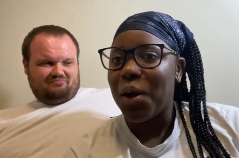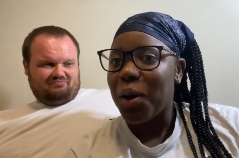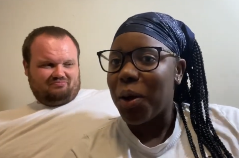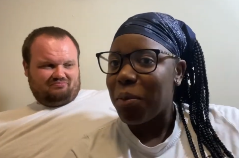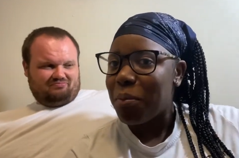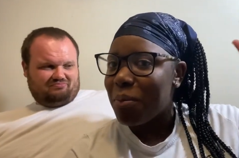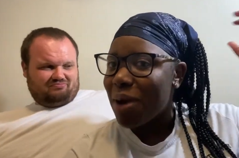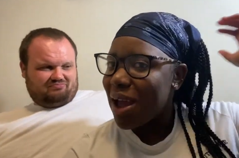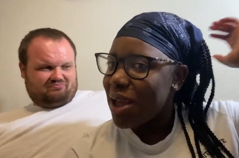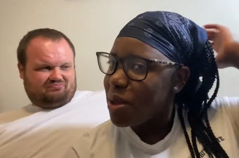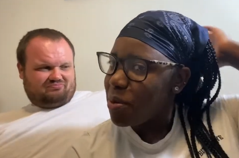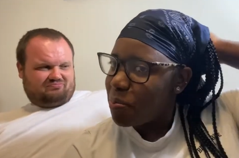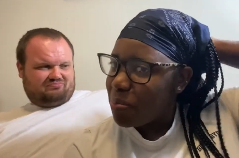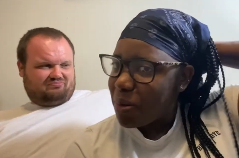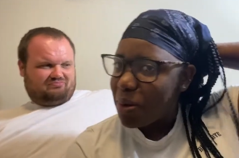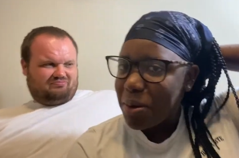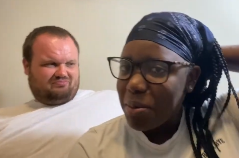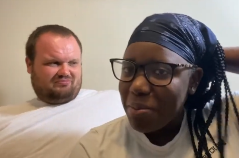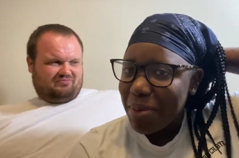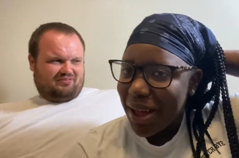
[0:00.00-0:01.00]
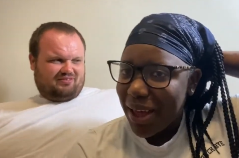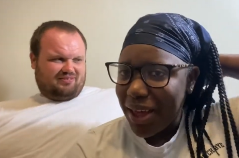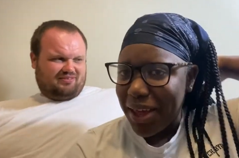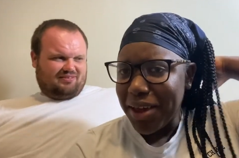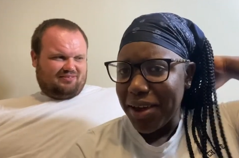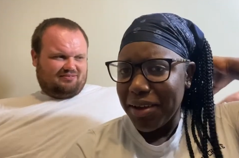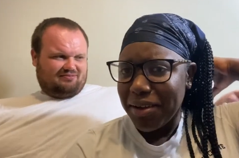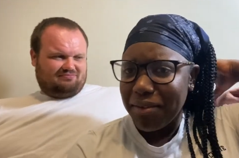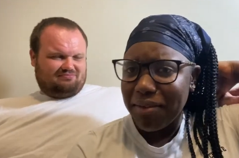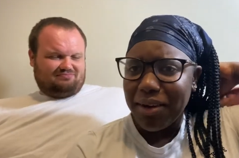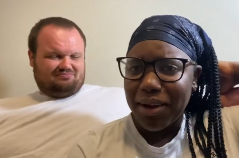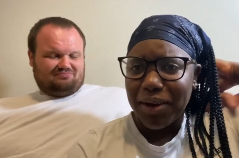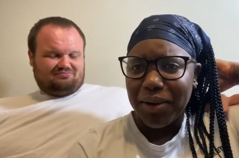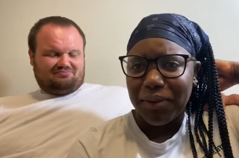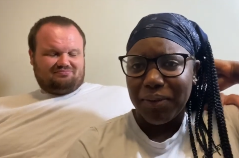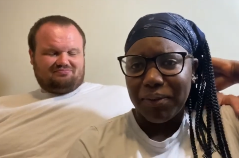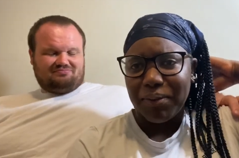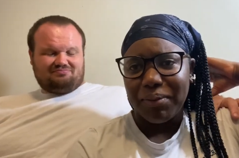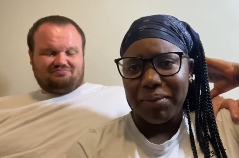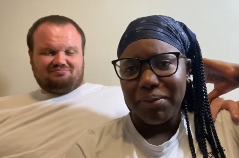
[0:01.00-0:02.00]
Speaker 1: Man, you pulled my hair
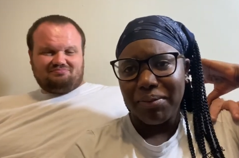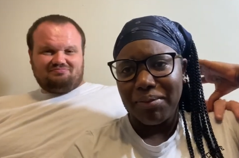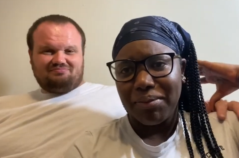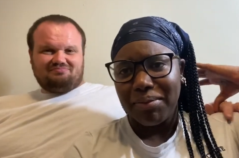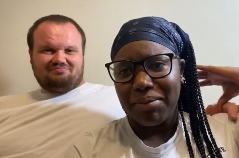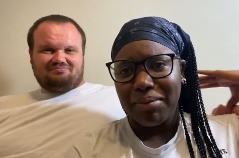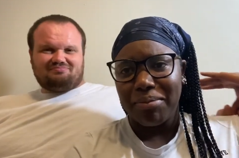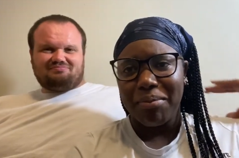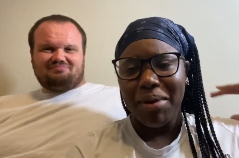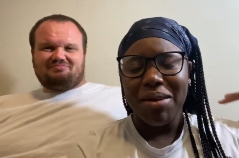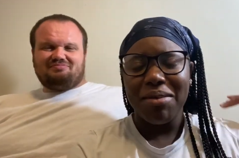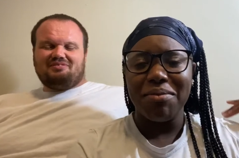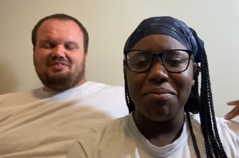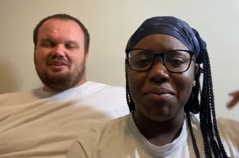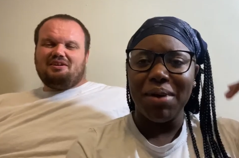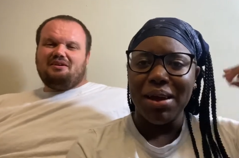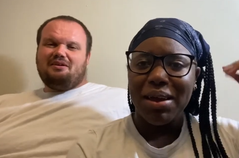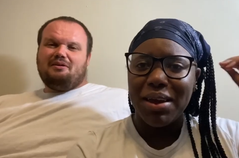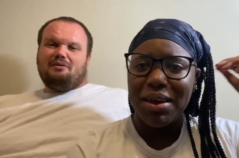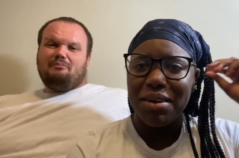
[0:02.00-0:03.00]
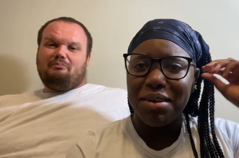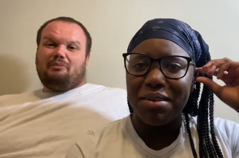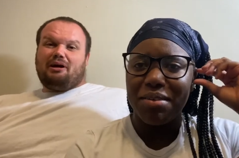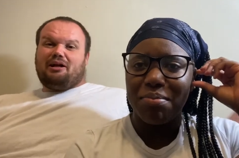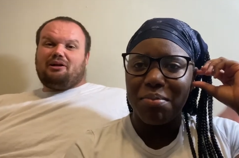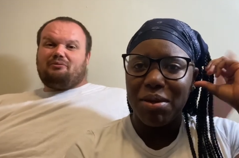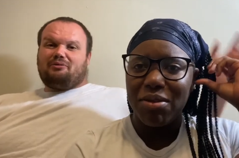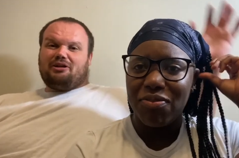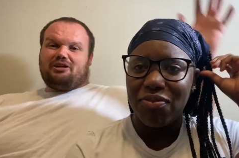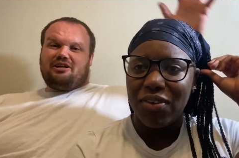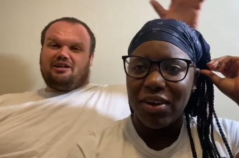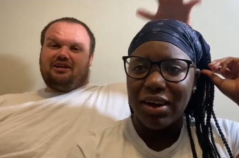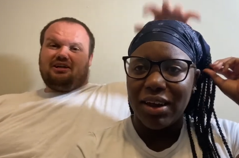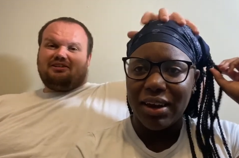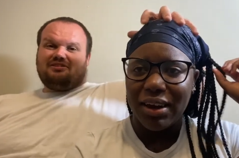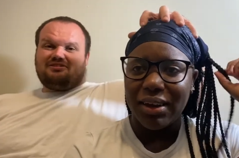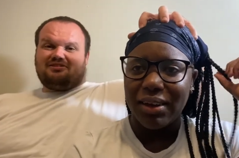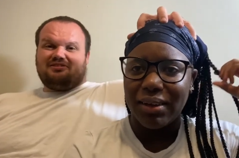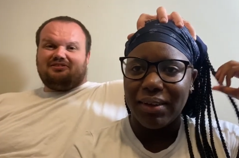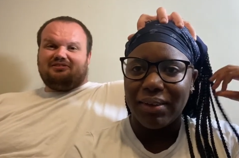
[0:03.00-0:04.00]
out. My hair.
Speaker 2: By the way,
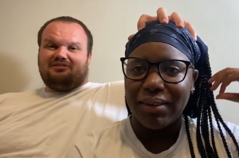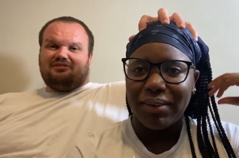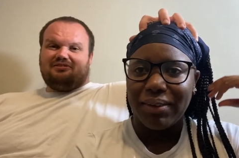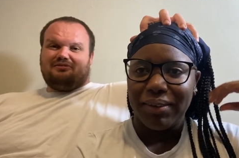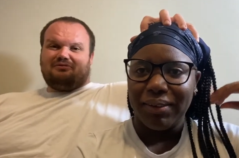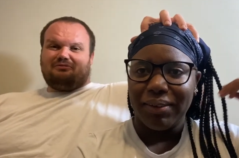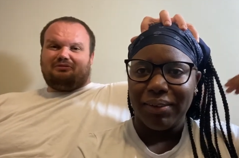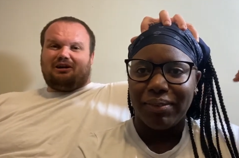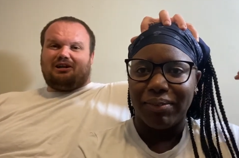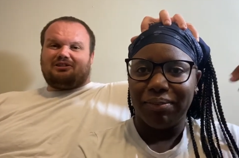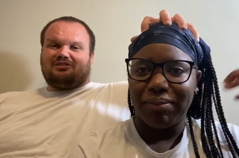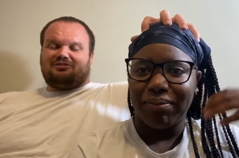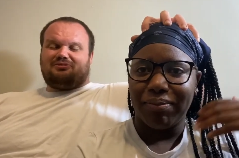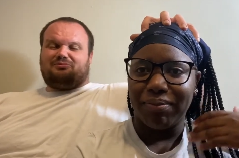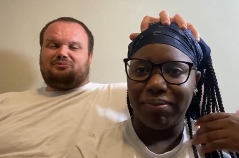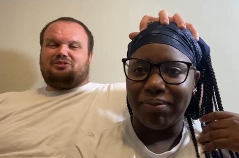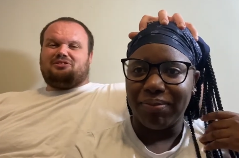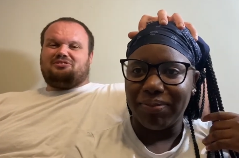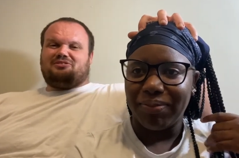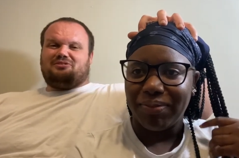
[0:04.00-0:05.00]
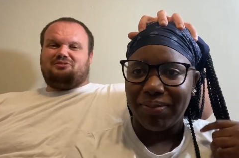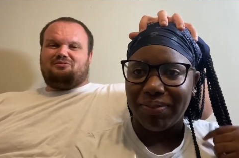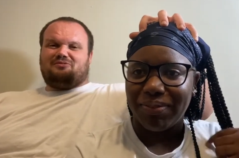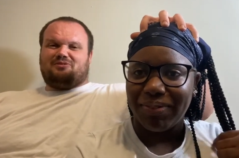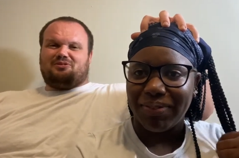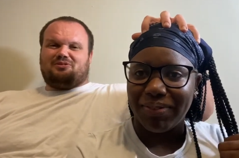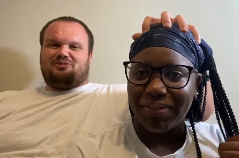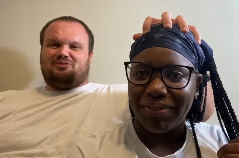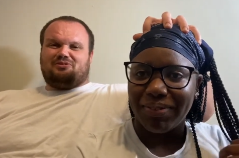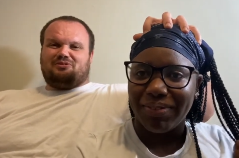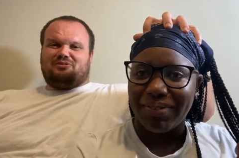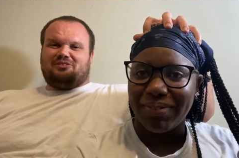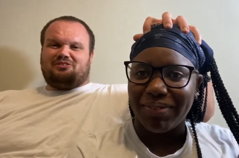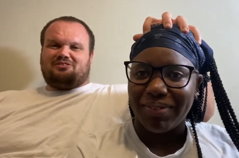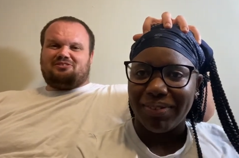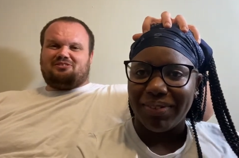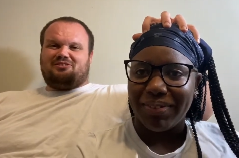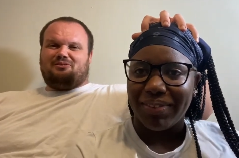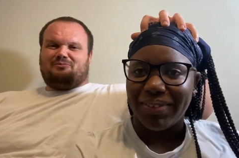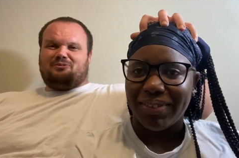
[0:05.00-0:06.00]
guys, Rasta week's over, so this
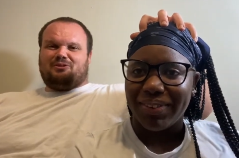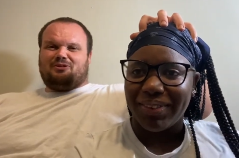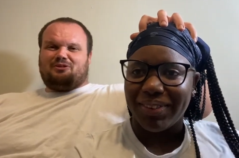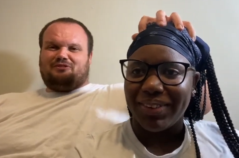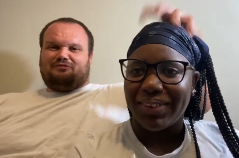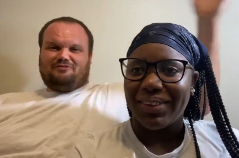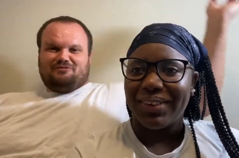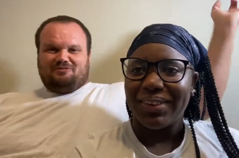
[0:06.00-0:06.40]
is coming off.